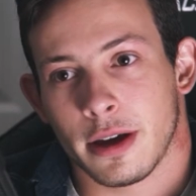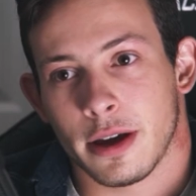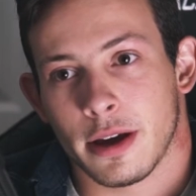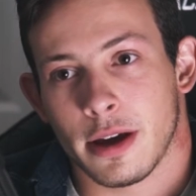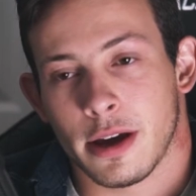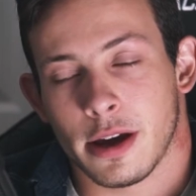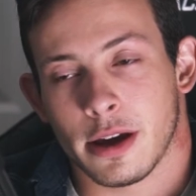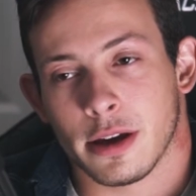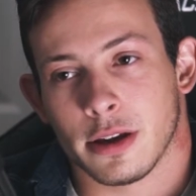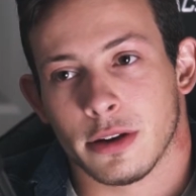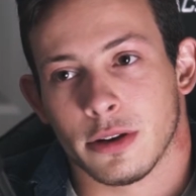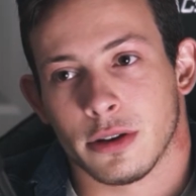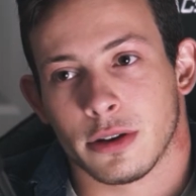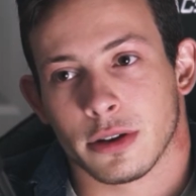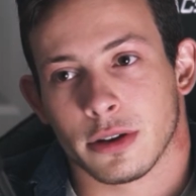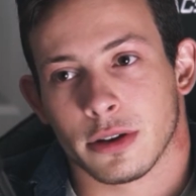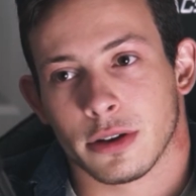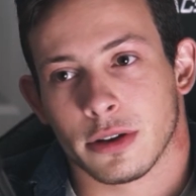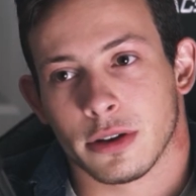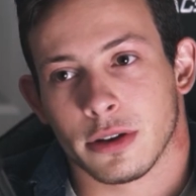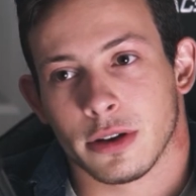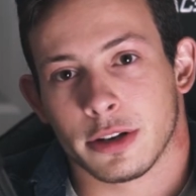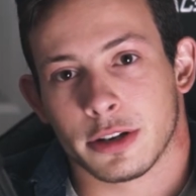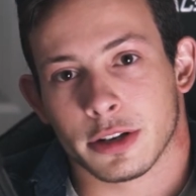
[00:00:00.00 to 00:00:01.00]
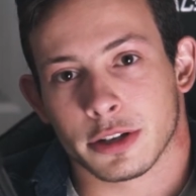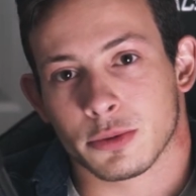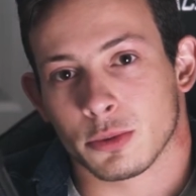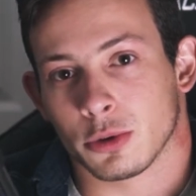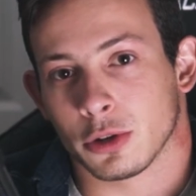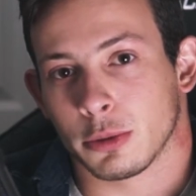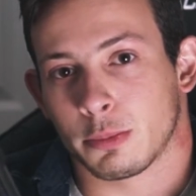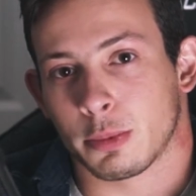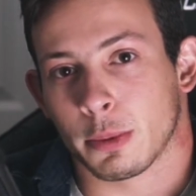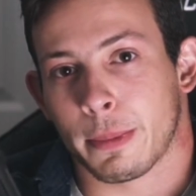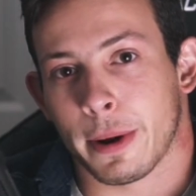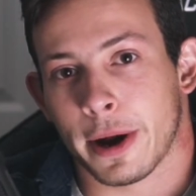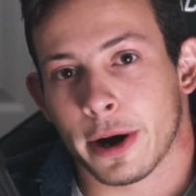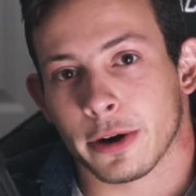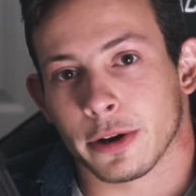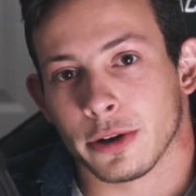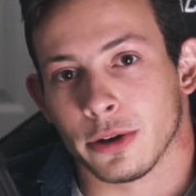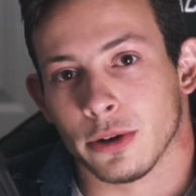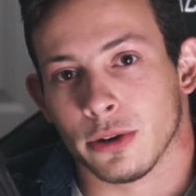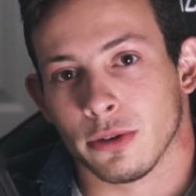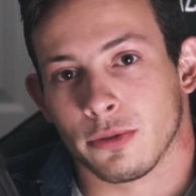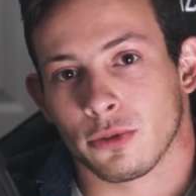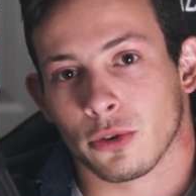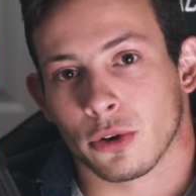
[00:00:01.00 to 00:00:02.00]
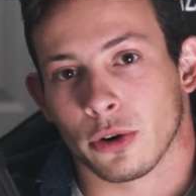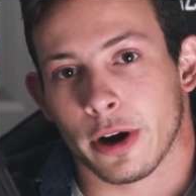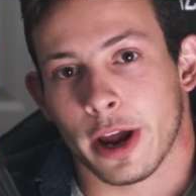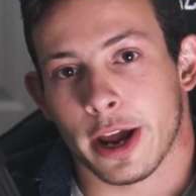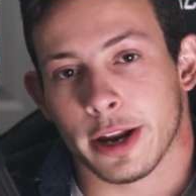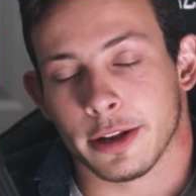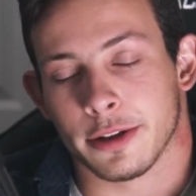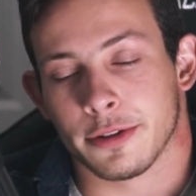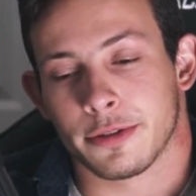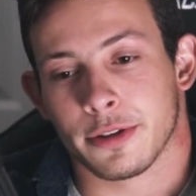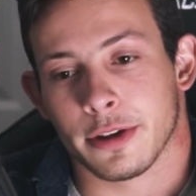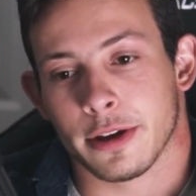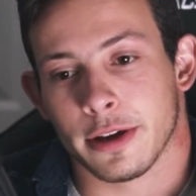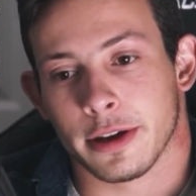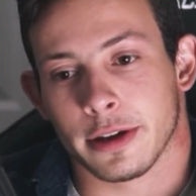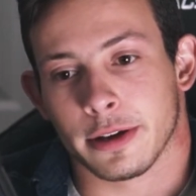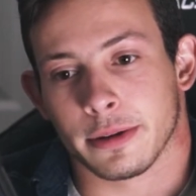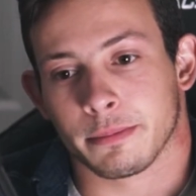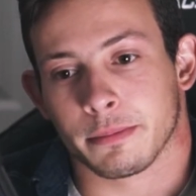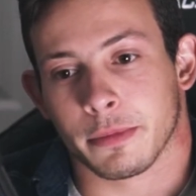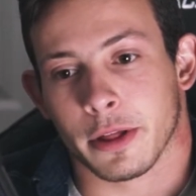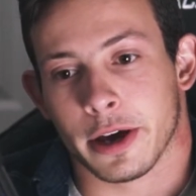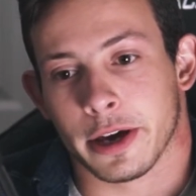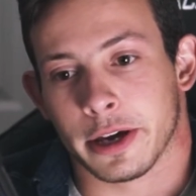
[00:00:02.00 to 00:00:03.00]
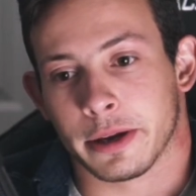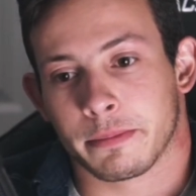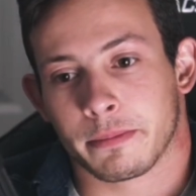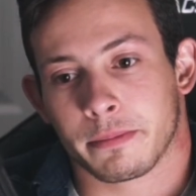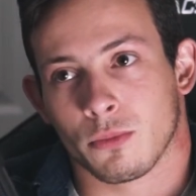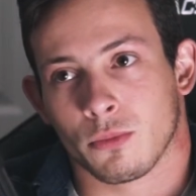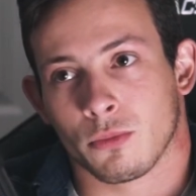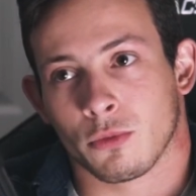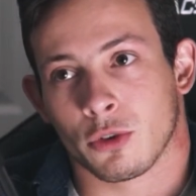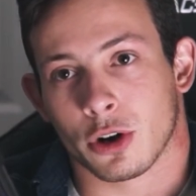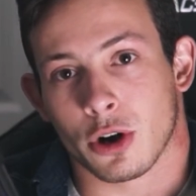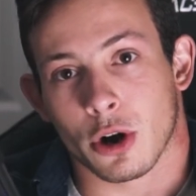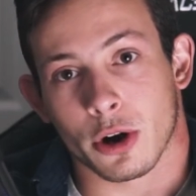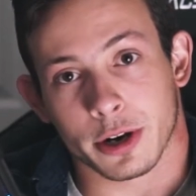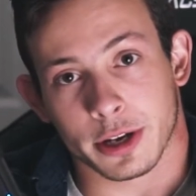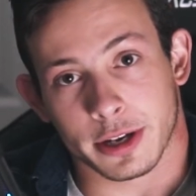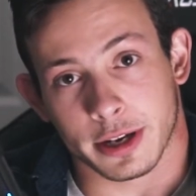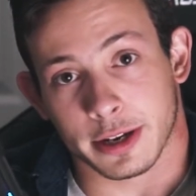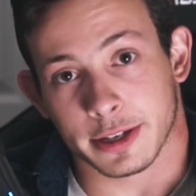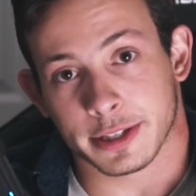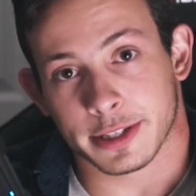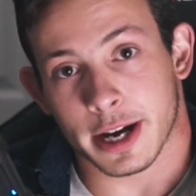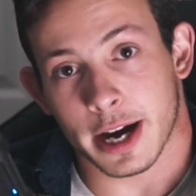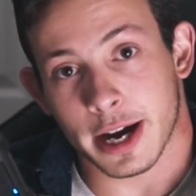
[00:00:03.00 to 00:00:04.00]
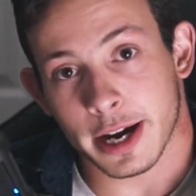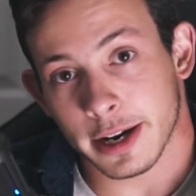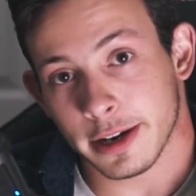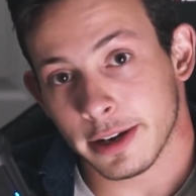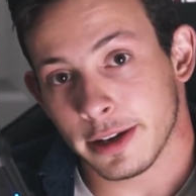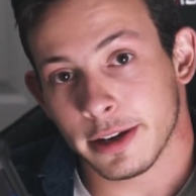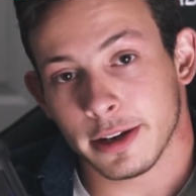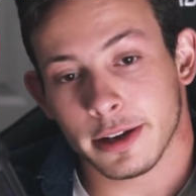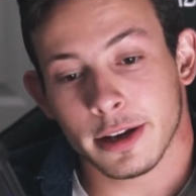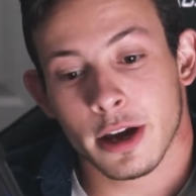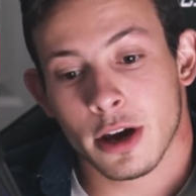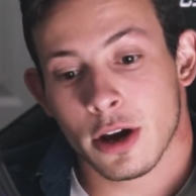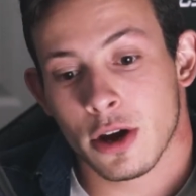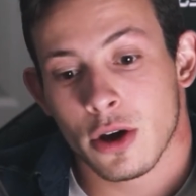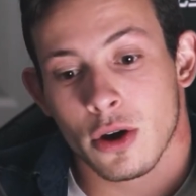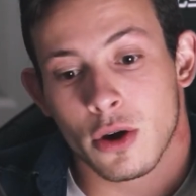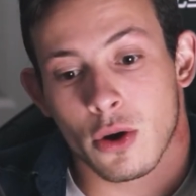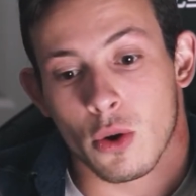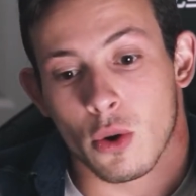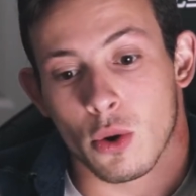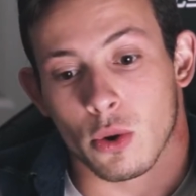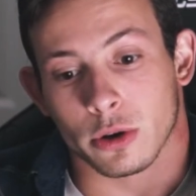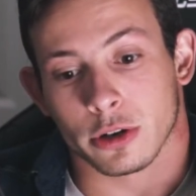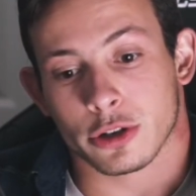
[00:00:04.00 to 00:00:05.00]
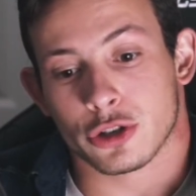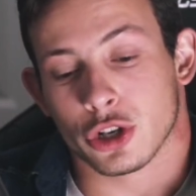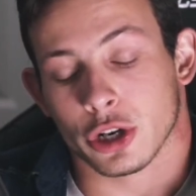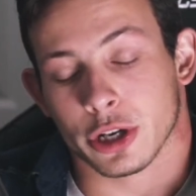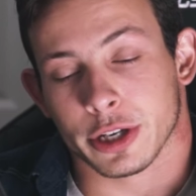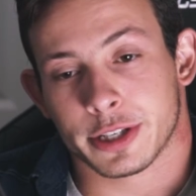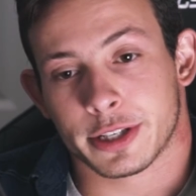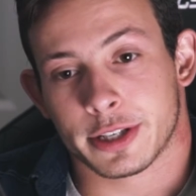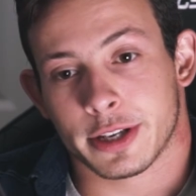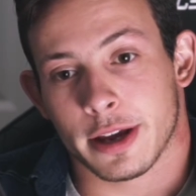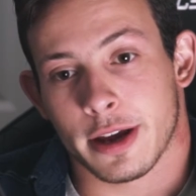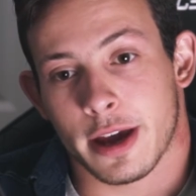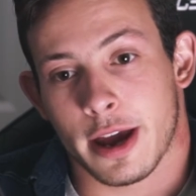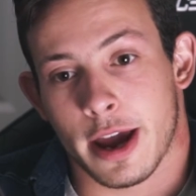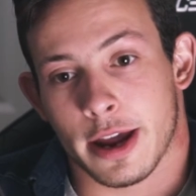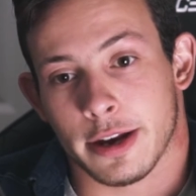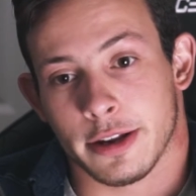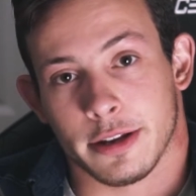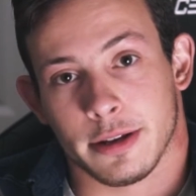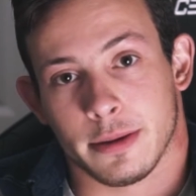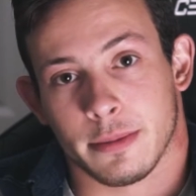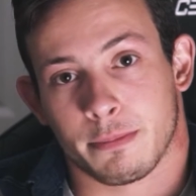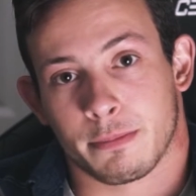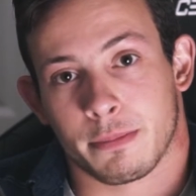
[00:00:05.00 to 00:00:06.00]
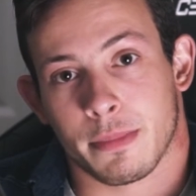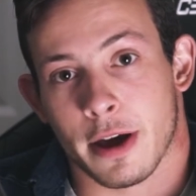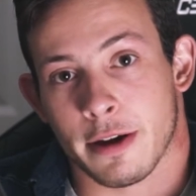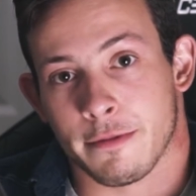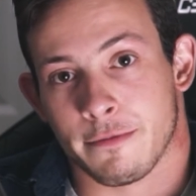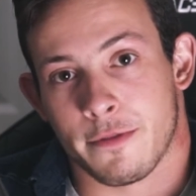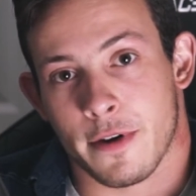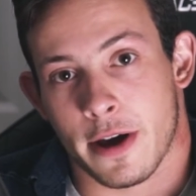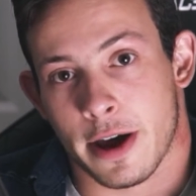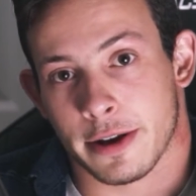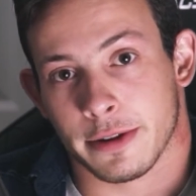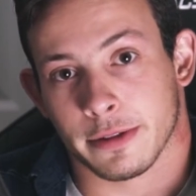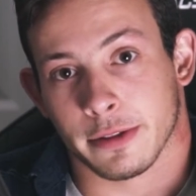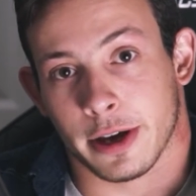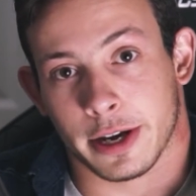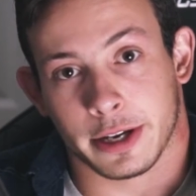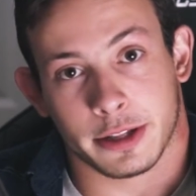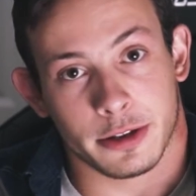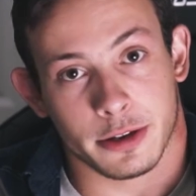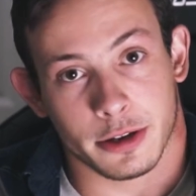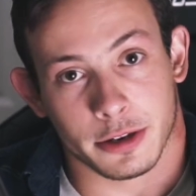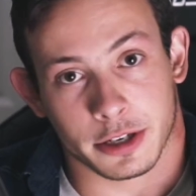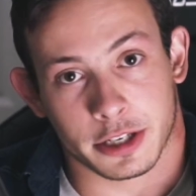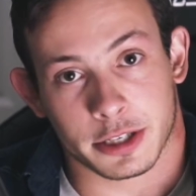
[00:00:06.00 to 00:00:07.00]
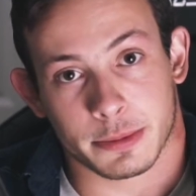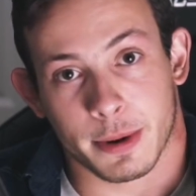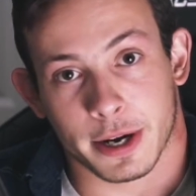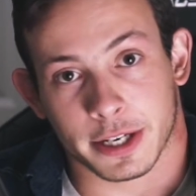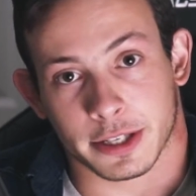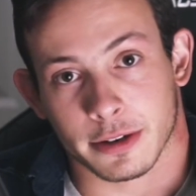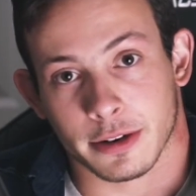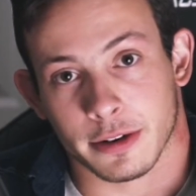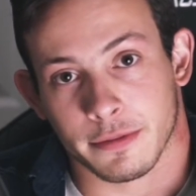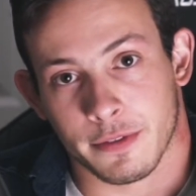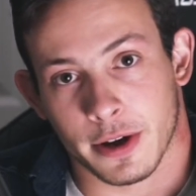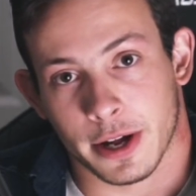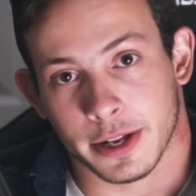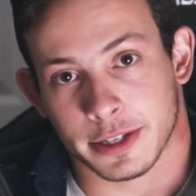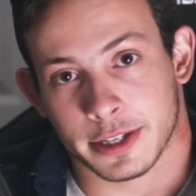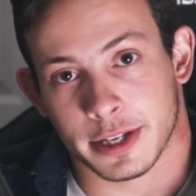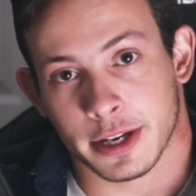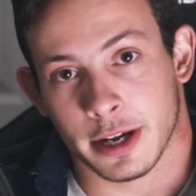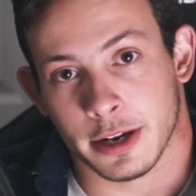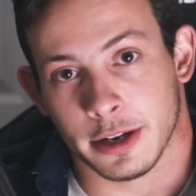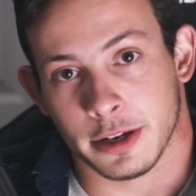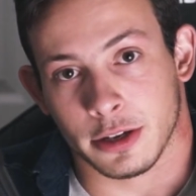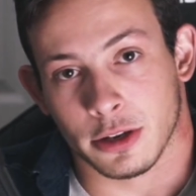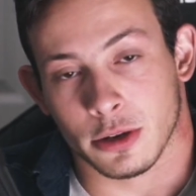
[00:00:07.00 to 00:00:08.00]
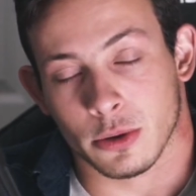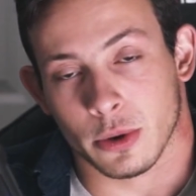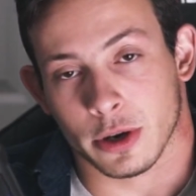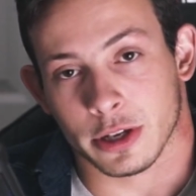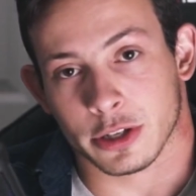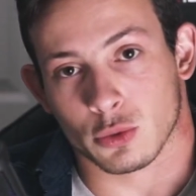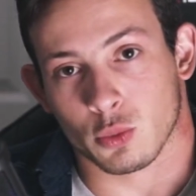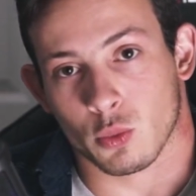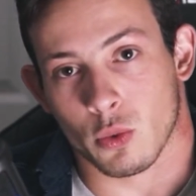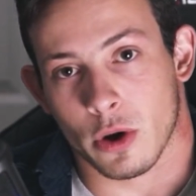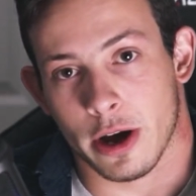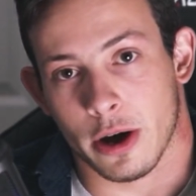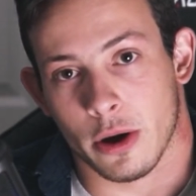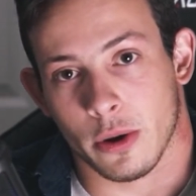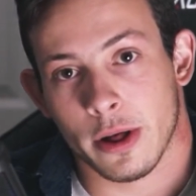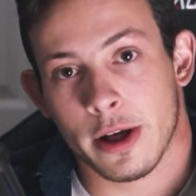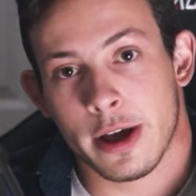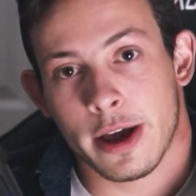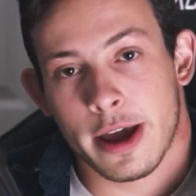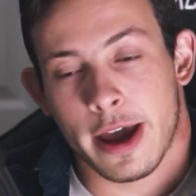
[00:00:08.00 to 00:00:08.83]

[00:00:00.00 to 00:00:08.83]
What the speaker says: And it doesn't really prepare you for anything like regarding anxiety or just any event like the unexpected events hitting you as well.